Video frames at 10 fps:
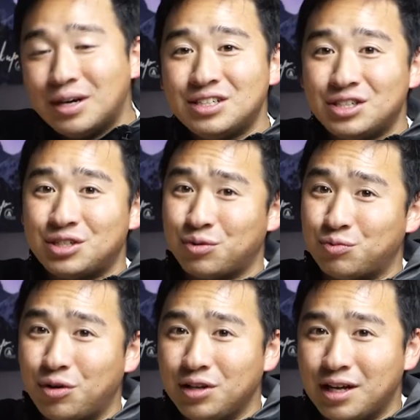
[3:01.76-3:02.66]
much to
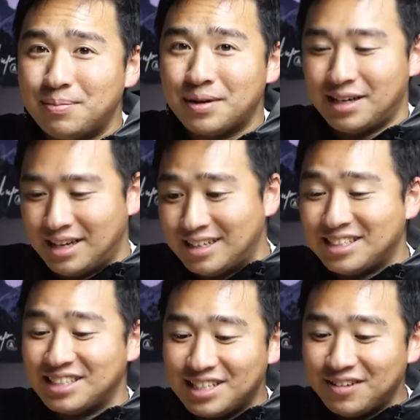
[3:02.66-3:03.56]
roll up and
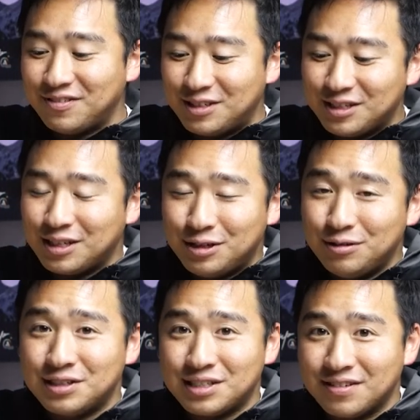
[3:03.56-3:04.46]
stuff into the
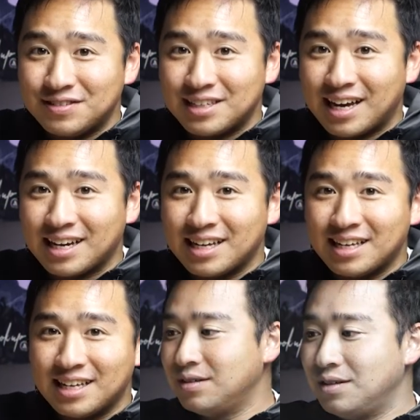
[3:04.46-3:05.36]
huge stuff sack.
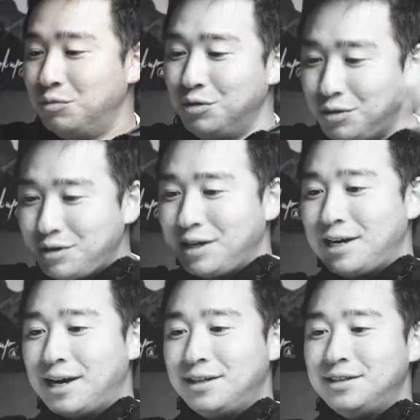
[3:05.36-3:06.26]
Well,
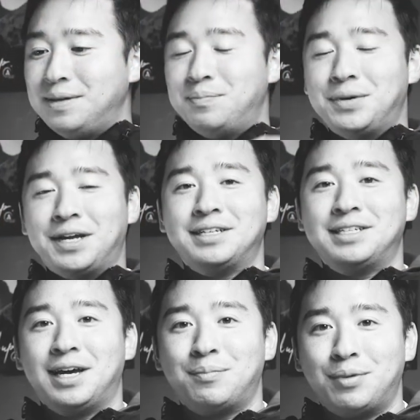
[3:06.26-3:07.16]
okay, Alan, then break
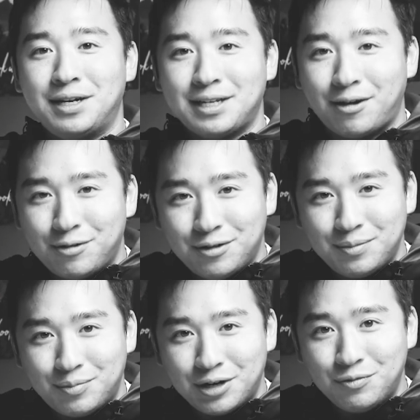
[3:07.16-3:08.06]
it down. Break it down and
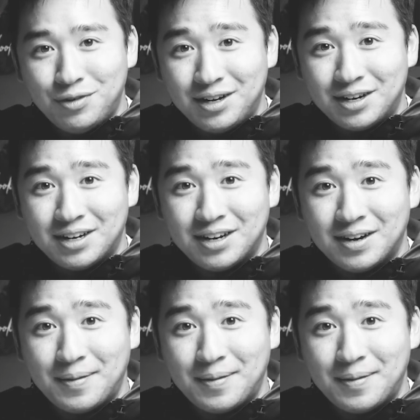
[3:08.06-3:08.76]
only bring one.